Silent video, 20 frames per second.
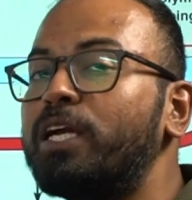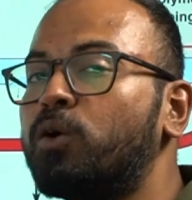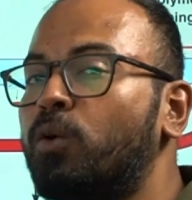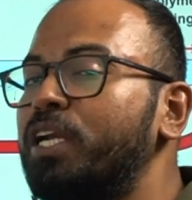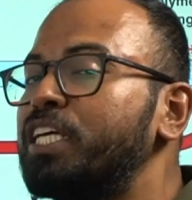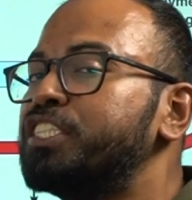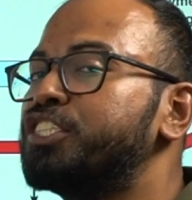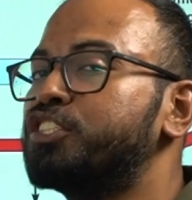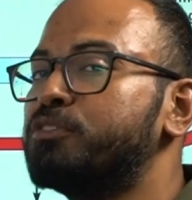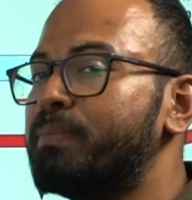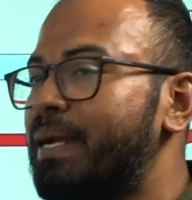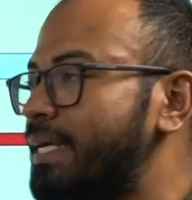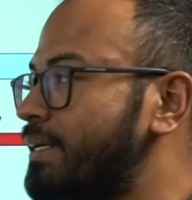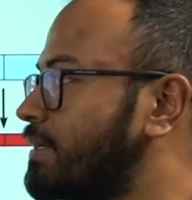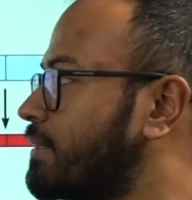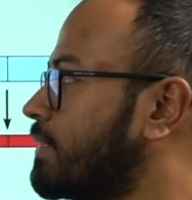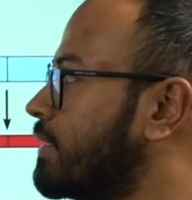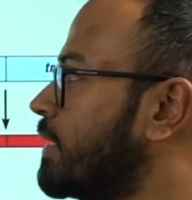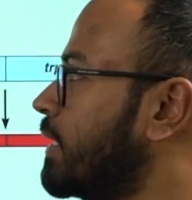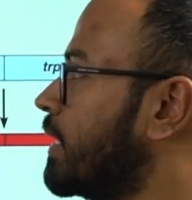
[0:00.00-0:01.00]
chorismate.
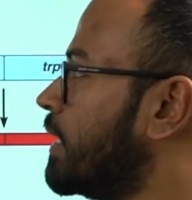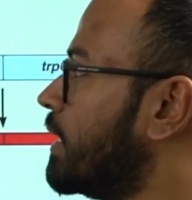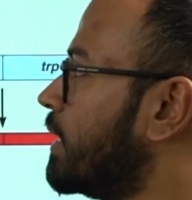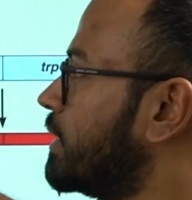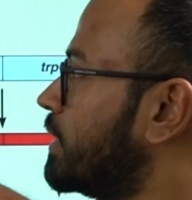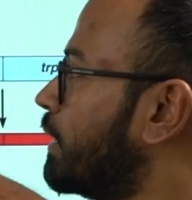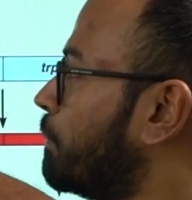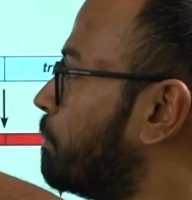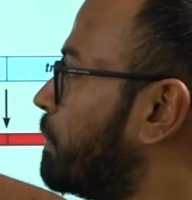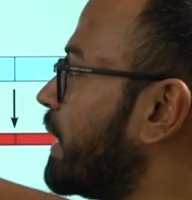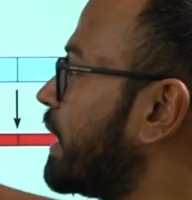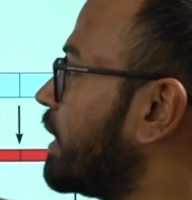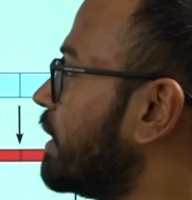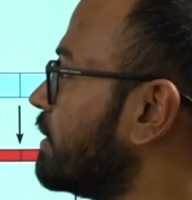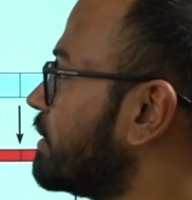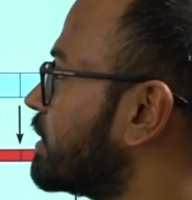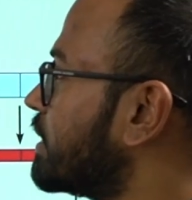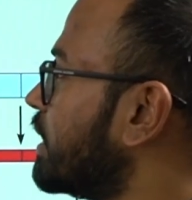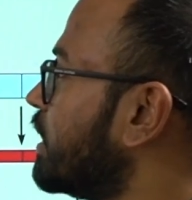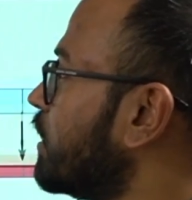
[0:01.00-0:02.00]
The
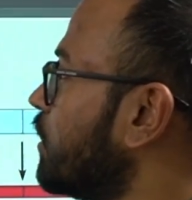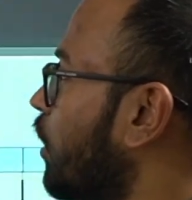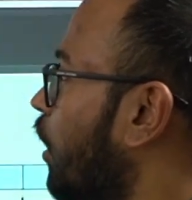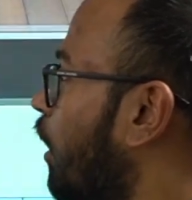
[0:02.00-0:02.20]
precursor